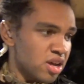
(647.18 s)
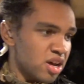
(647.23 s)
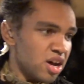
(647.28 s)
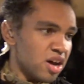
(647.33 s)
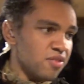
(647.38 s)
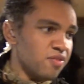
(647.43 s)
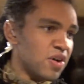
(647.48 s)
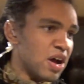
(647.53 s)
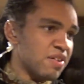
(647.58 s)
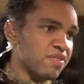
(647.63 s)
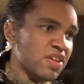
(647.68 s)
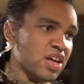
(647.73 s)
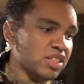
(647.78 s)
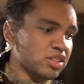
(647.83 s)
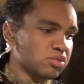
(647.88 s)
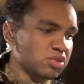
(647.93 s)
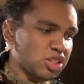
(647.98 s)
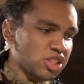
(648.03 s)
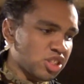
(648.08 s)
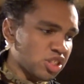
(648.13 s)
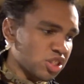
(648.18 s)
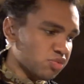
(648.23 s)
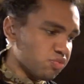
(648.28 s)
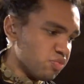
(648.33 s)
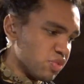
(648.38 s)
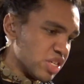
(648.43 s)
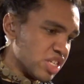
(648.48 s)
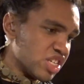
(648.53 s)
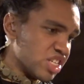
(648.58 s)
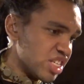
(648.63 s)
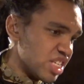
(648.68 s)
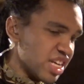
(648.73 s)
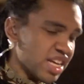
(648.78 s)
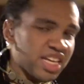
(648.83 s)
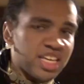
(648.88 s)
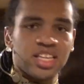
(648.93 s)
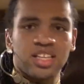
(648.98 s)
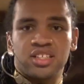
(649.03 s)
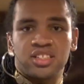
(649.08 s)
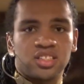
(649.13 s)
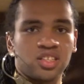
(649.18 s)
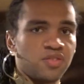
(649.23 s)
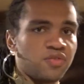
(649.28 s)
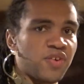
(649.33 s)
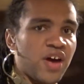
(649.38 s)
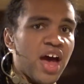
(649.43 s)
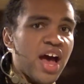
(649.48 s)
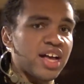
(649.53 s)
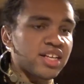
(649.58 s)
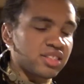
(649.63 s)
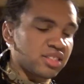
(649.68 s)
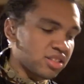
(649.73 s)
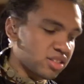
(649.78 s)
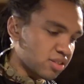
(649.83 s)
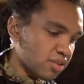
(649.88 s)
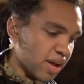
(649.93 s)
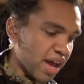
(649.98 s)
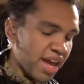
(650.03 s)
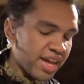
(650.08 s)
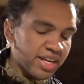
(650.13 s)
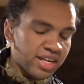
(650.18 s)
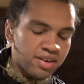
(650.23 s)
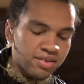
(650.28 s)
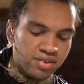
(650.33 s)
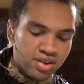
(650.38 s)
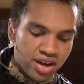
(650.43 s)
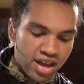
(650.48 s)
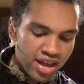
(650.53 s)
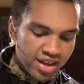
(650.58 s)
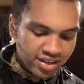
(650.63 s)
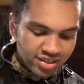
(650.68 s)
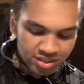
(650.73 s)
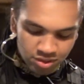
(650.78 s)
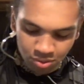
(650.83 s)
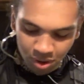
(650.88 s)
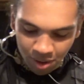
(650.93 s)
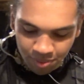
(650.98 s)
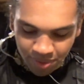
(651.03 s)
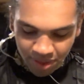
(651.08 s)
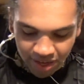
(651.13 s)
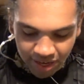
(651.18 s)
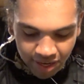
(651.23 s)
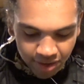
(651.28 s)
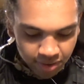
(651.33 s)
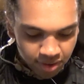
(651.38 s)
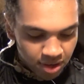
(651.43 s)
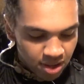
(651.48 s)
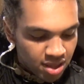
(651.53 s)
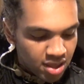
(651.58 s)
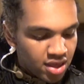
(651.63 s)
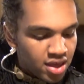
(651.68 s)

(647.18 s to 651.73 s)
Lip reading: 5000, which is just ridiculously fast. So I had to swap that out.